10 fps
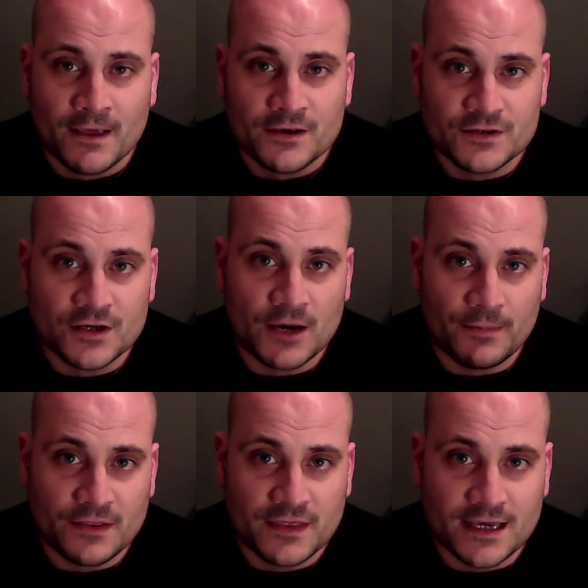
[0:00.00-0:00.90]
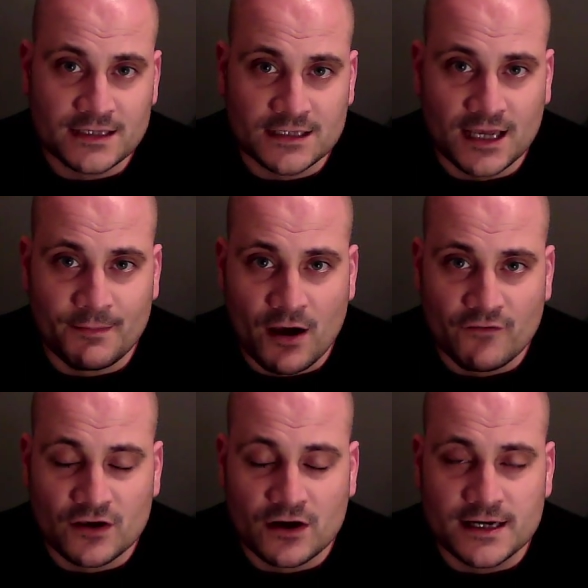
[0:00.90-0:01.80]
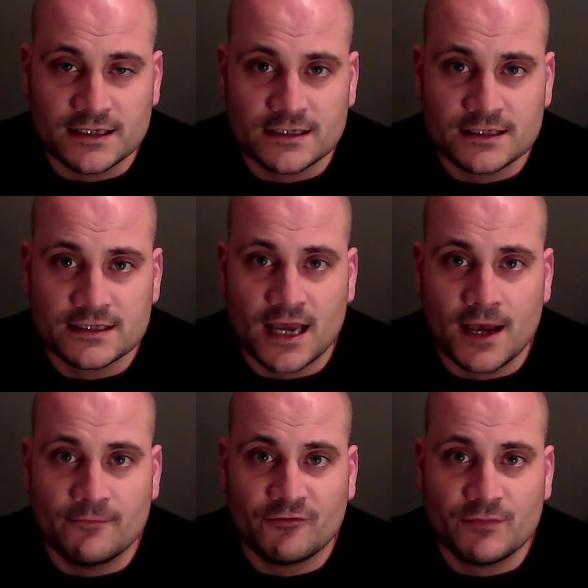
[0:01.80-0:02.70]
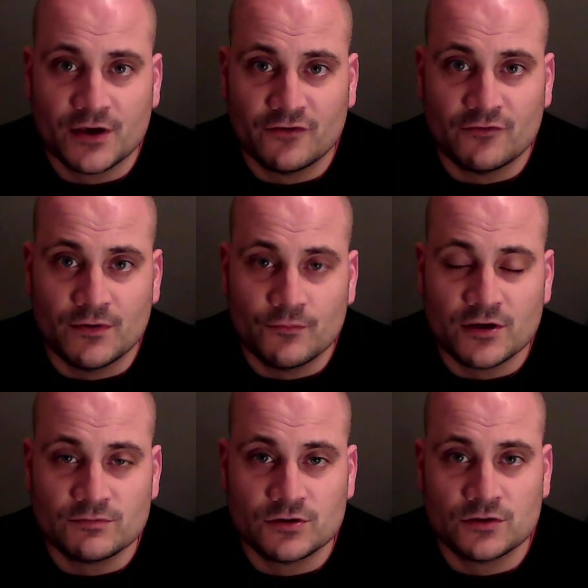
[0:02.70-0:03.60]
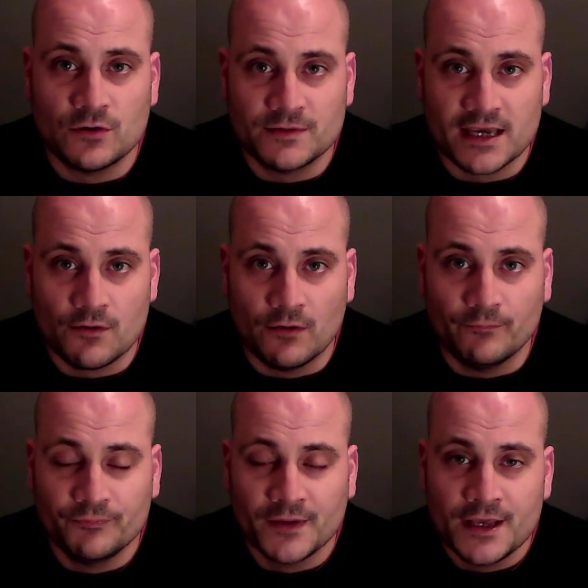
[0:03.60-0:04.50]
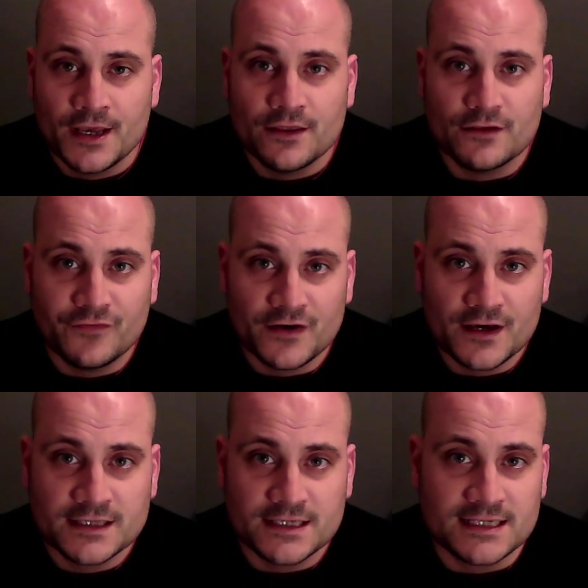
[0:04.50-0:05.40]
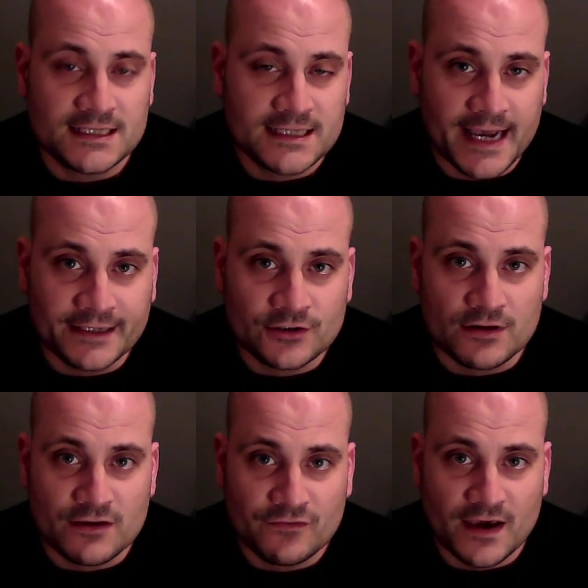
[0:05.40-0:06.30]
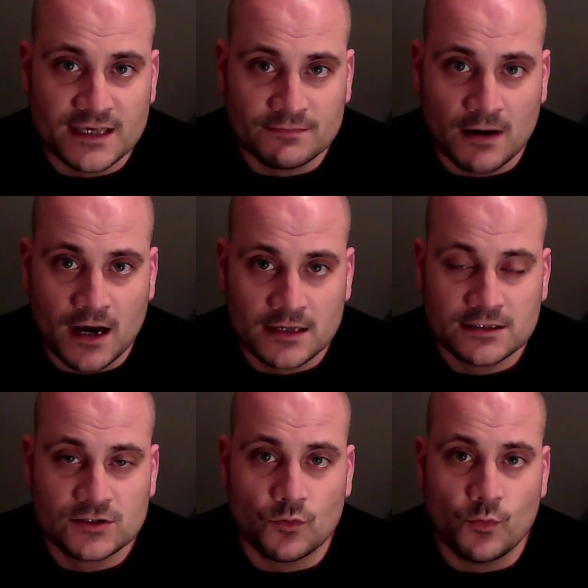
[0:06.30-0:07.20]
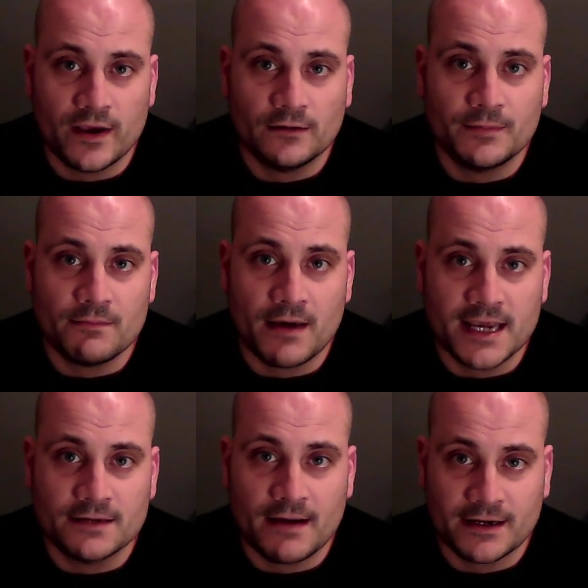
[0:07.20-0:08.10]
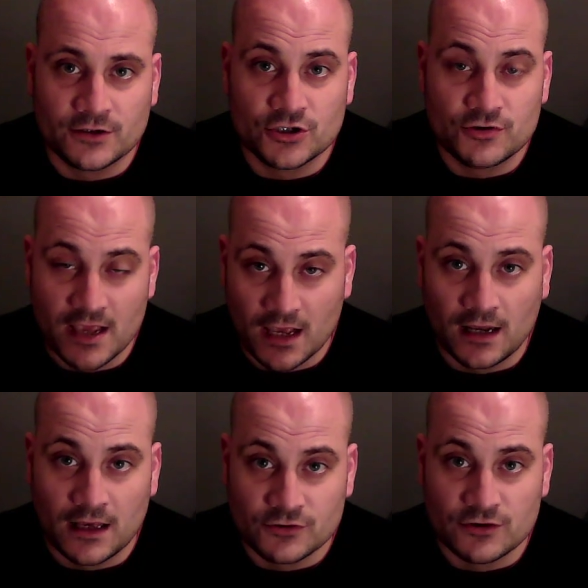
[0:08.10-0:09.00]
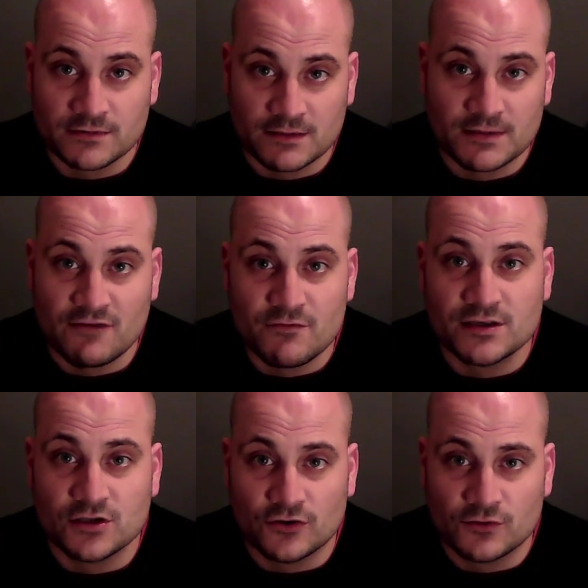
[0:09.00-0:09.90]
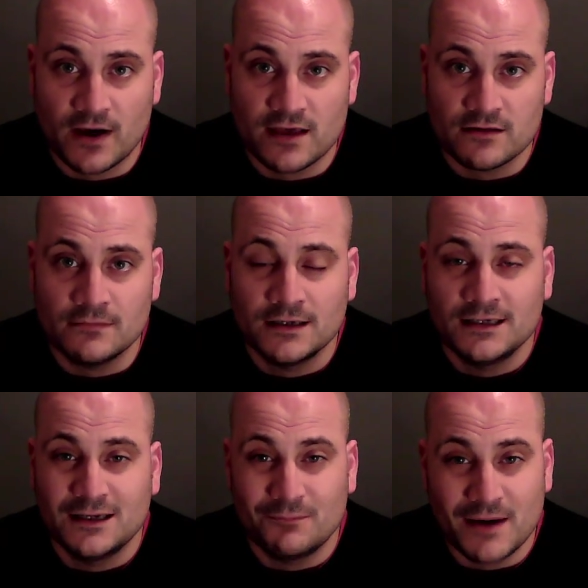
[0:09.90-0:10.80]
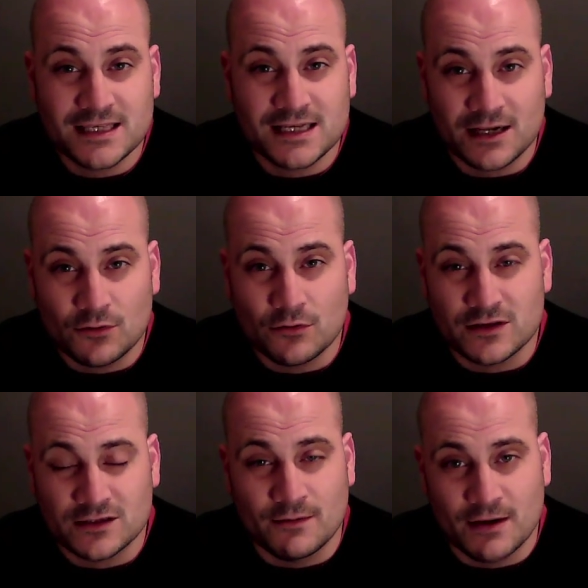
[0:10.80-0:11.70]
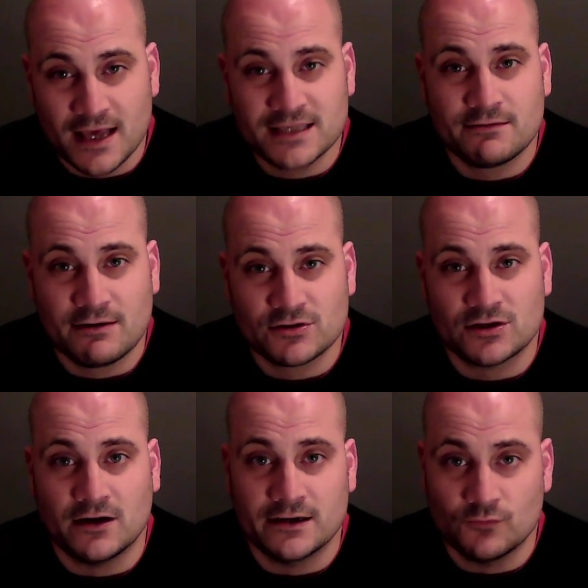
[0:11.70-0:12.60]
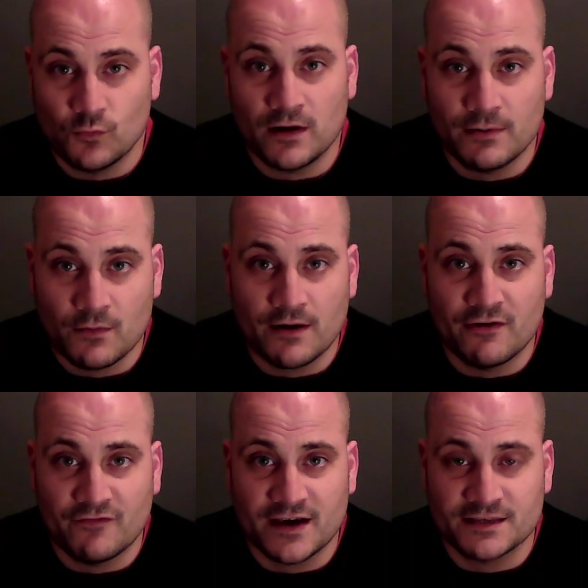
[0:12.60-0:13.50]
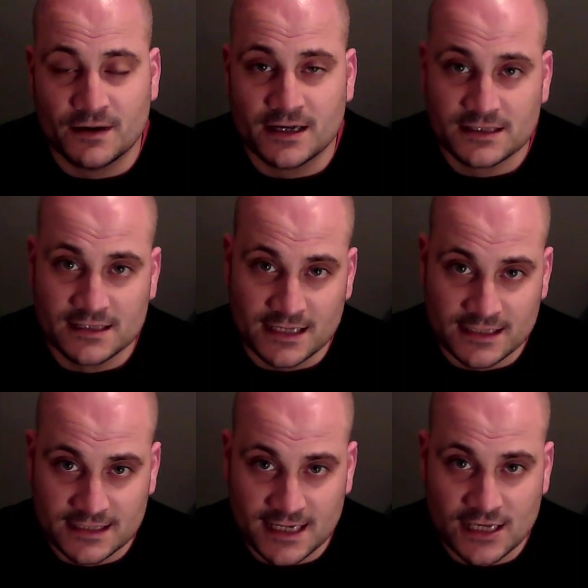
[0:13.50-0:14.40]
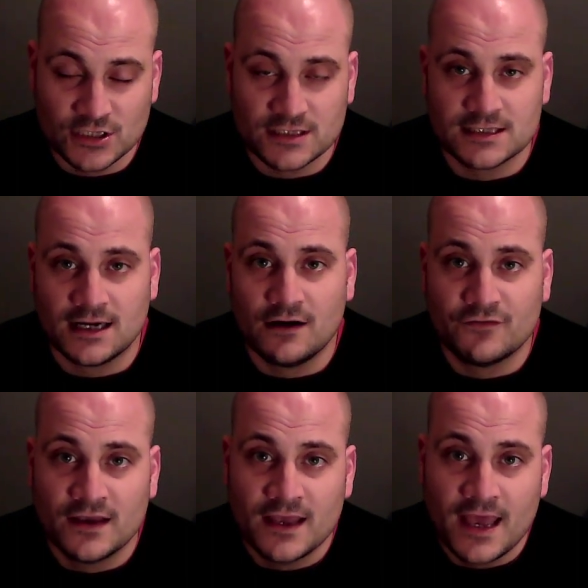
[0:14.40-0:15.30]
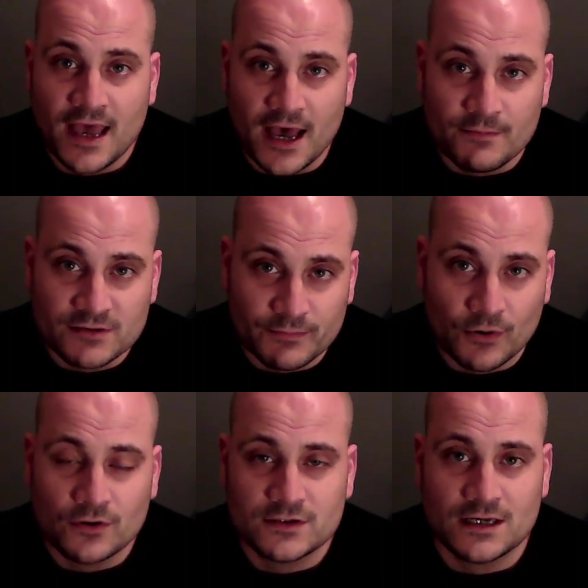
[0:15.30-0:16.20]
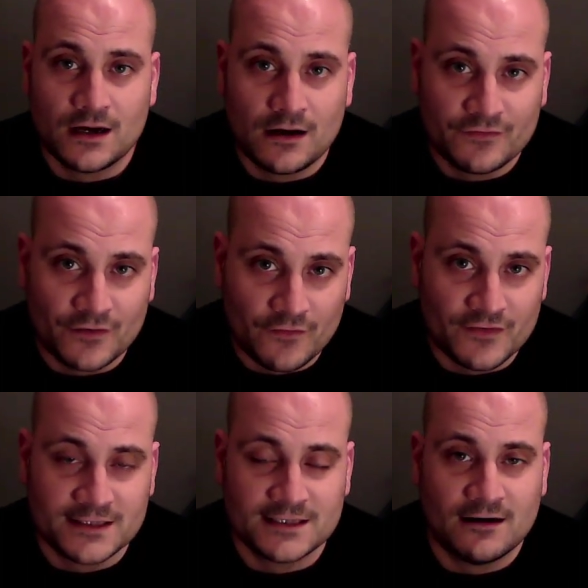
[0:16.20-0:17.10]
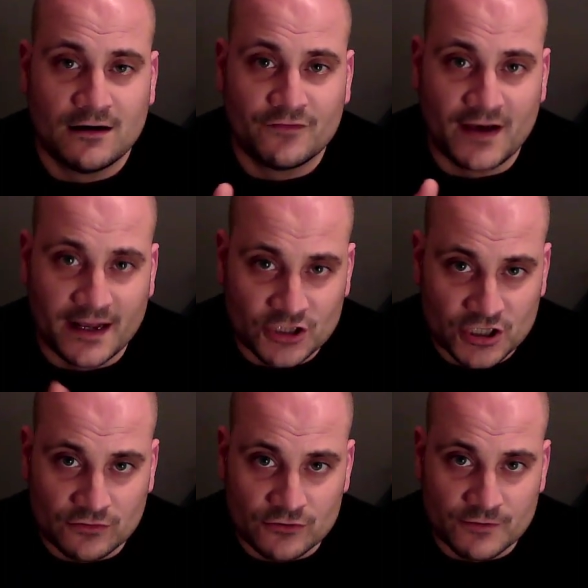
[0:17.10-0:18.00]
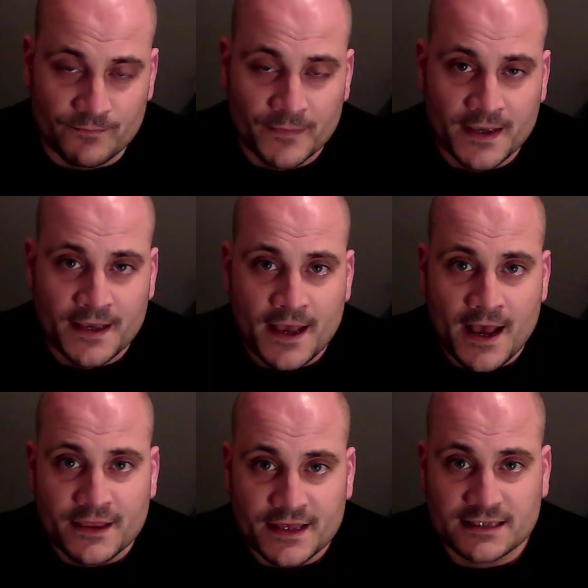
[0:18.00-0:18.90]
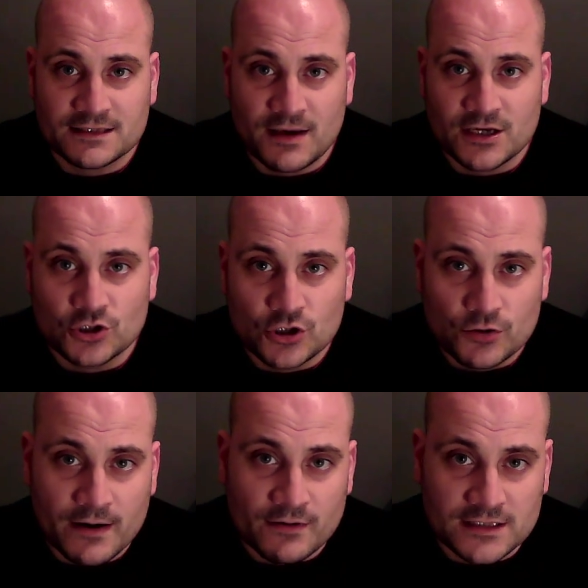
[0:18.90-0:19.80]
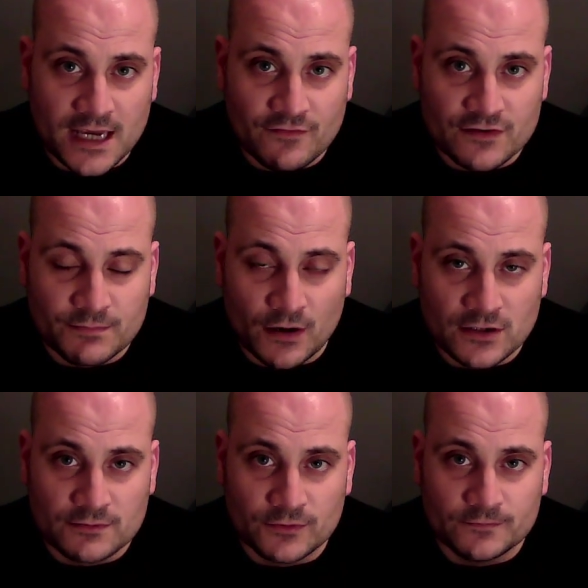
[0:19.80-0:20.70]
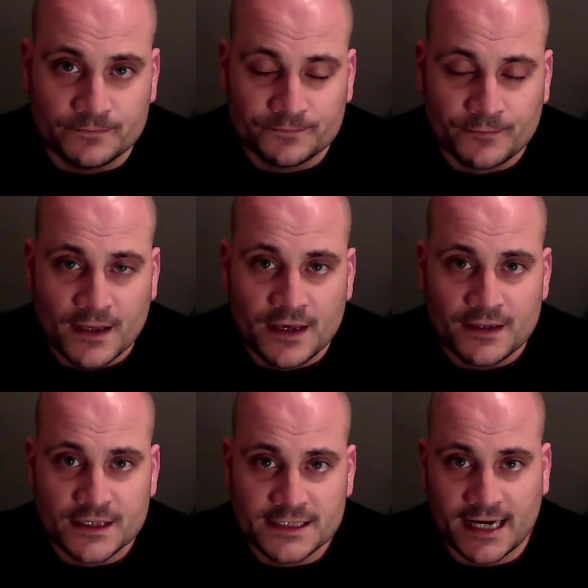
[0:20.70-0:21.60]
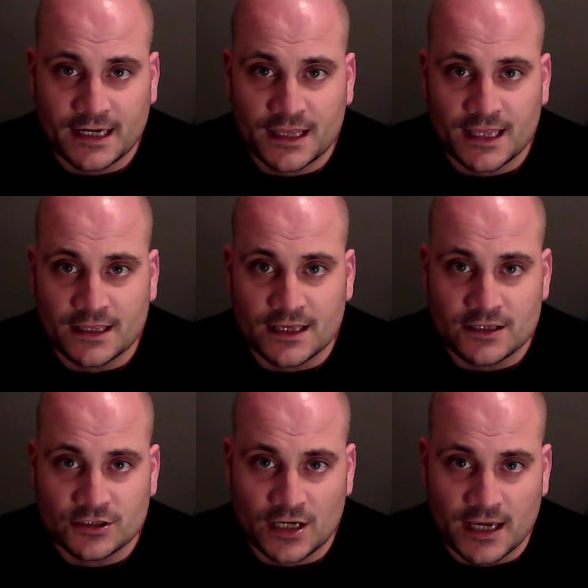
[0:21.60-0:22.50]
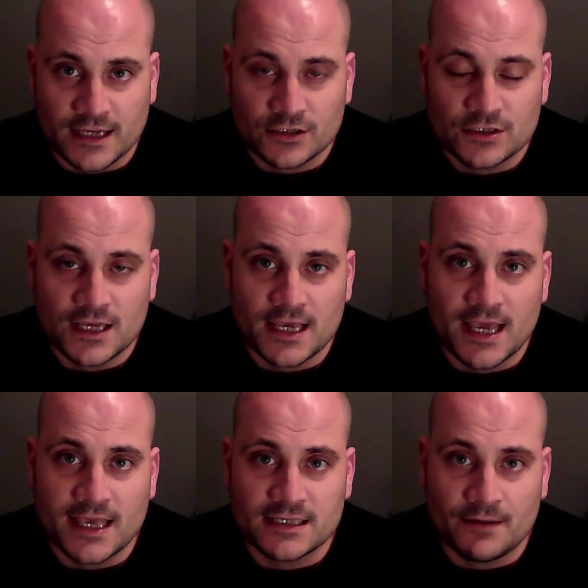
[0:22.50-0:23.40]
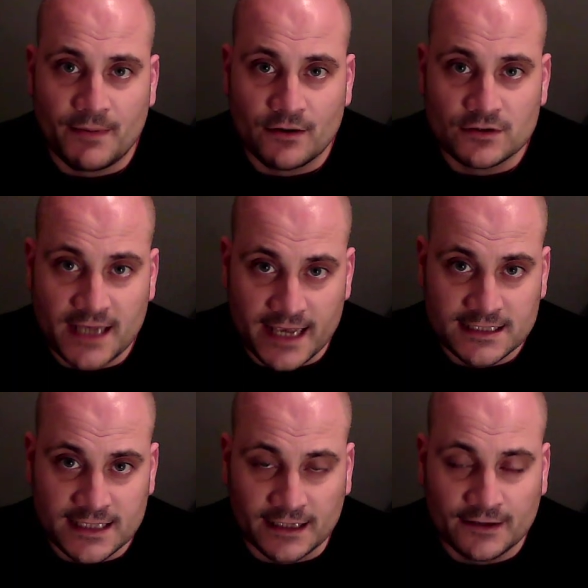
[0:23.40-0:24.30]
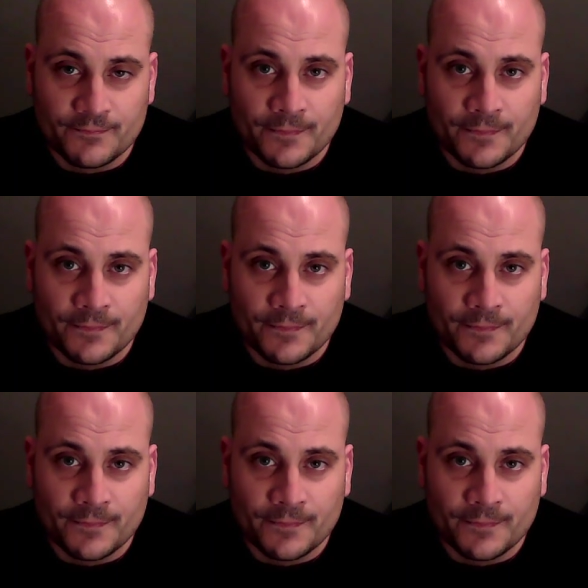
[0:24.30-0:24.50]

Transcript: So the couple of things that came out of the guidance from the government, which I'm just going to update you on. The first is, in secondary, face masks will be made mandatory in classrooms. That means everybody's got to wear them basically all of the time. Unless they're outside, we'll be wearing face masks. That's teaching staff, support staff, office staff and children. That's to make sure we're as safe as possible. The second thing that has changed is about testing.